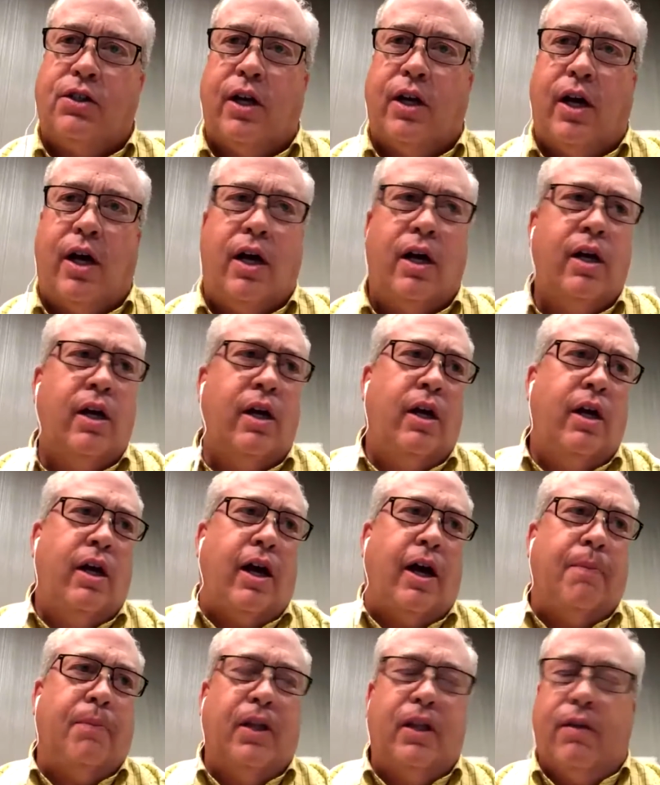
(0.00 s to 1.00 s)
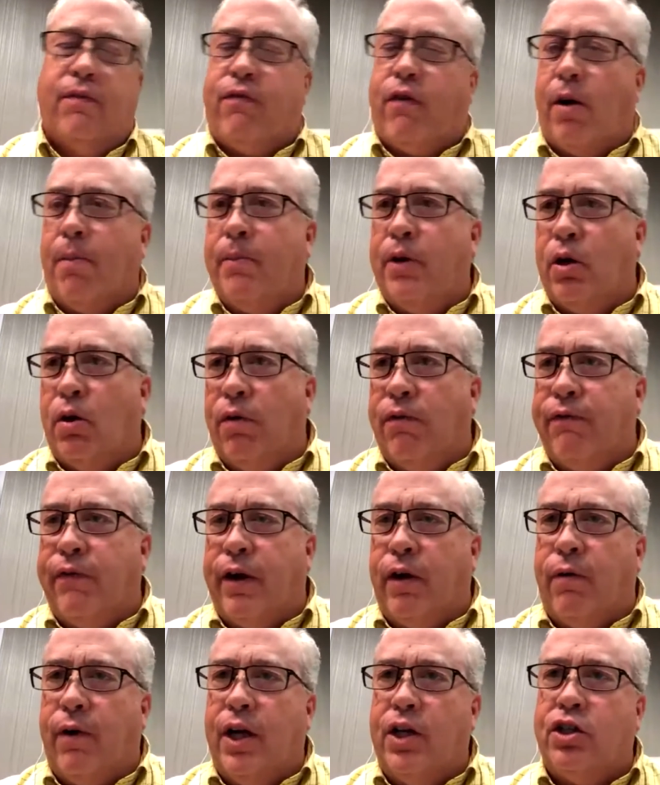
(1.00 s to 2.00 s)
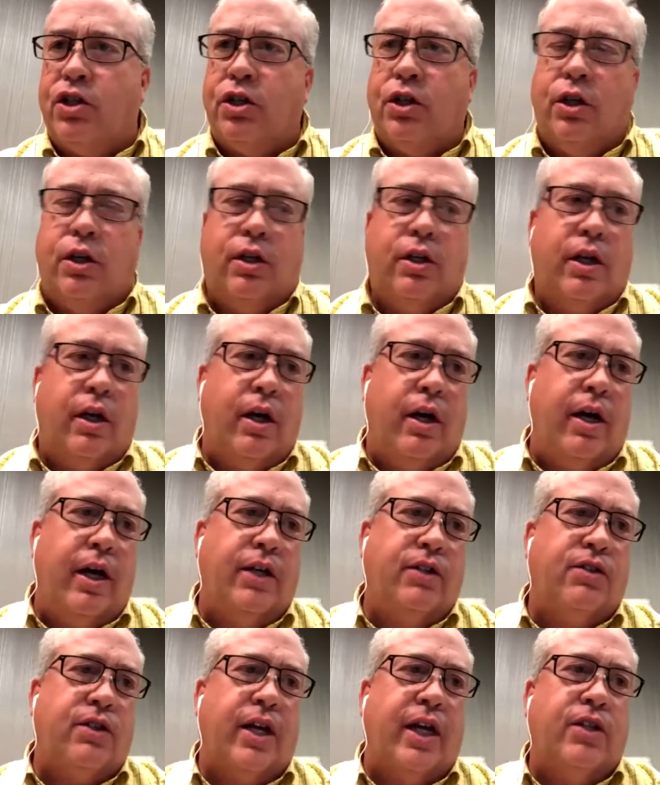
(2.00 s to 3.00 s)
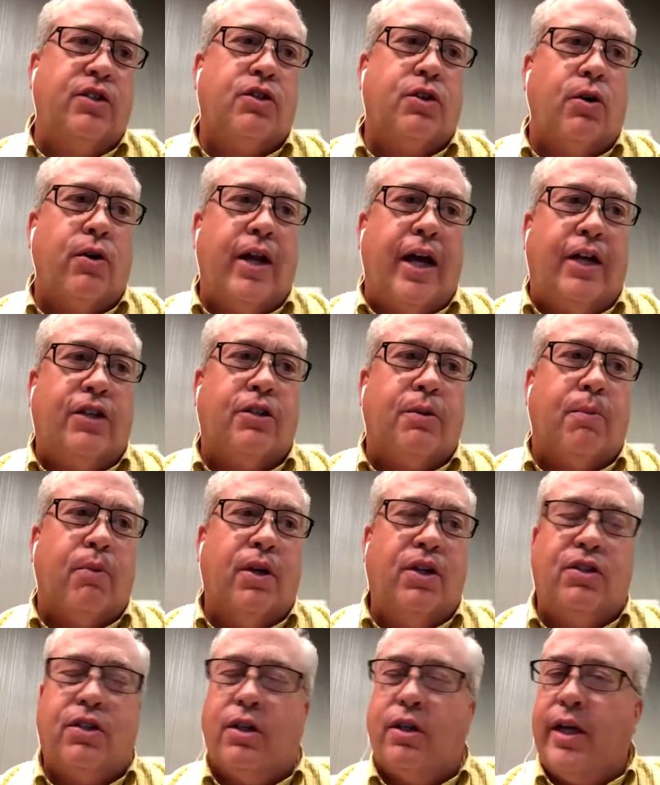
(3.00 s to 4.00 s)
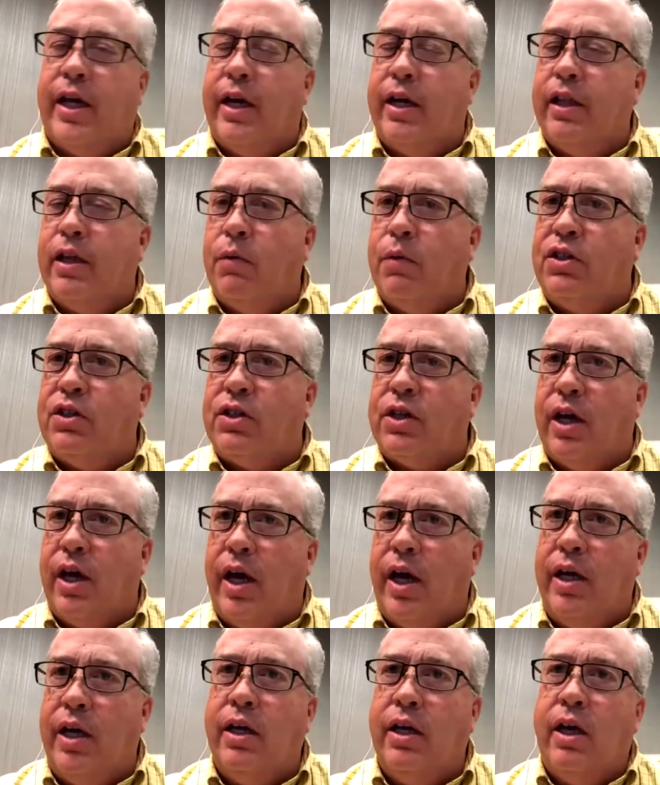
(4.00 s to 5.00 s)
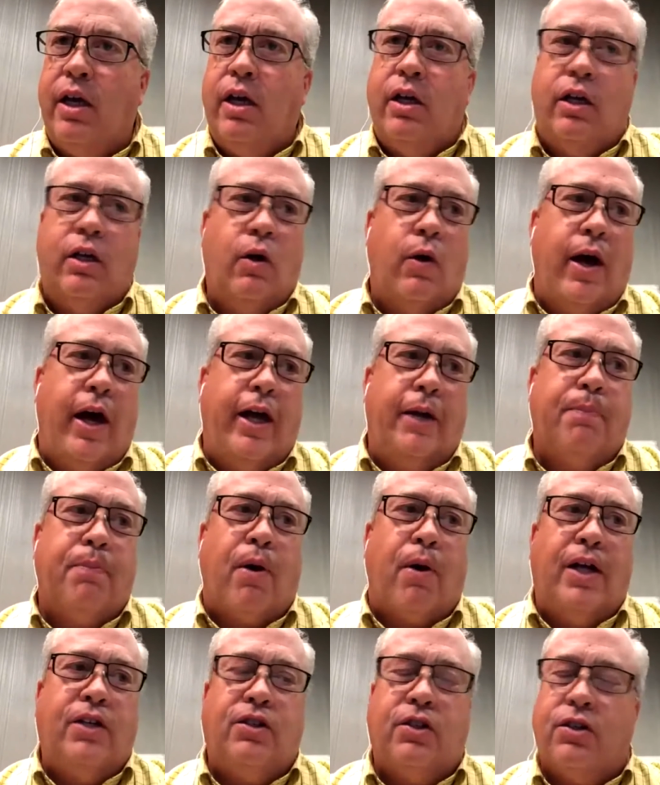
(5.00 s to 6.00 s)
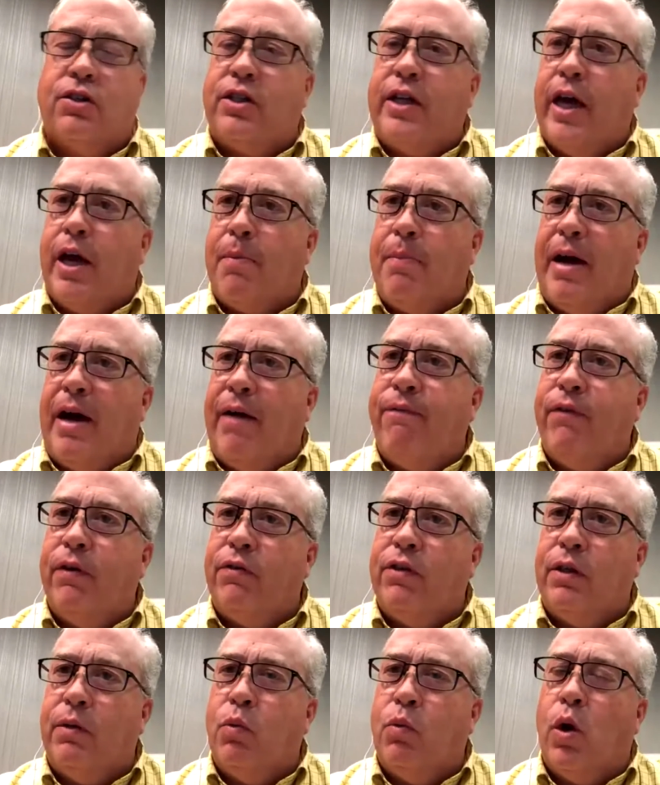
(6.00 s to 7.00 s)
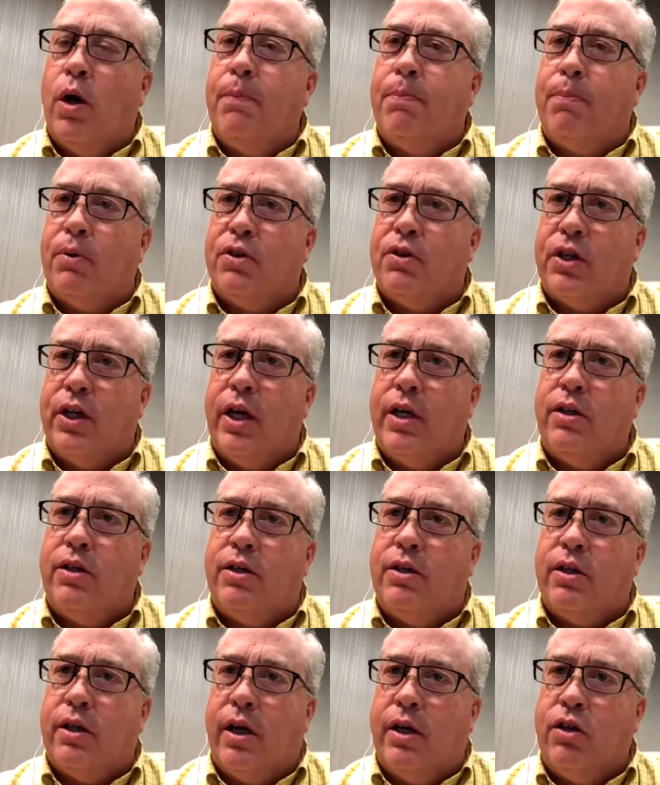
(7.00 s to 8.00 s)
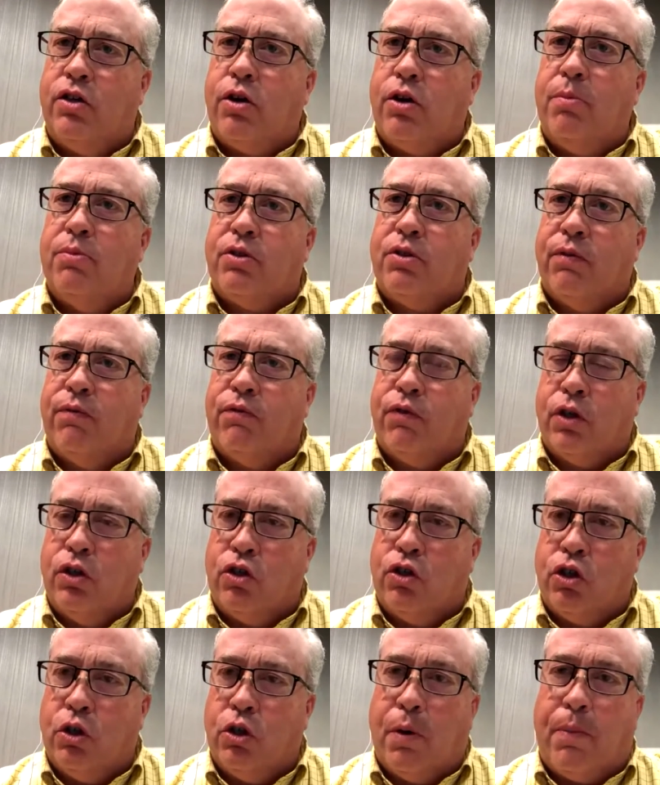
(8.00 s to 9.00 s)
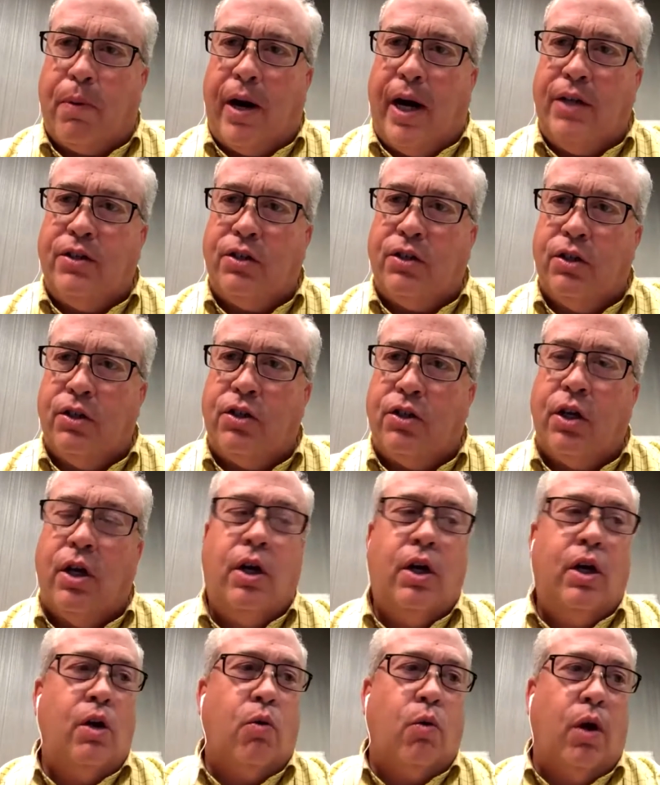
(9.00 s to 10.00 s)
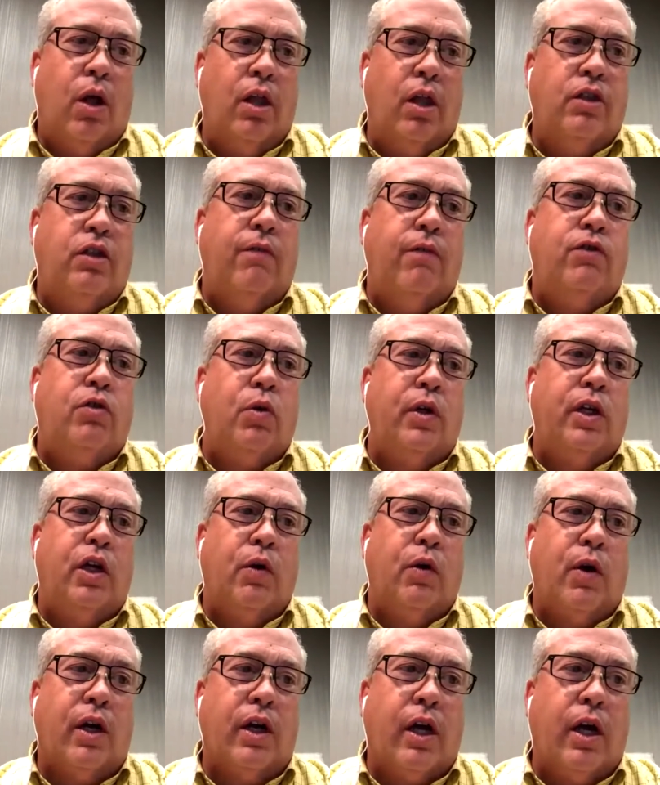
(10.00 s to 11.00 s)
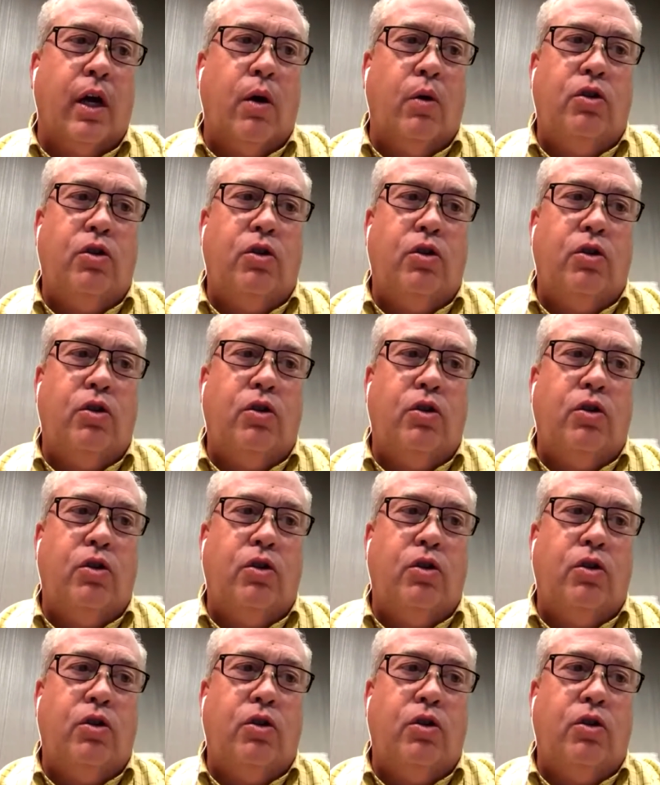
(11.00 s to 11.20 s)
I believe the Farm Bureau Federation has turned out some recent data that would say, you know, egg prices down about 51% in terms of consumer prices relative to a year ago.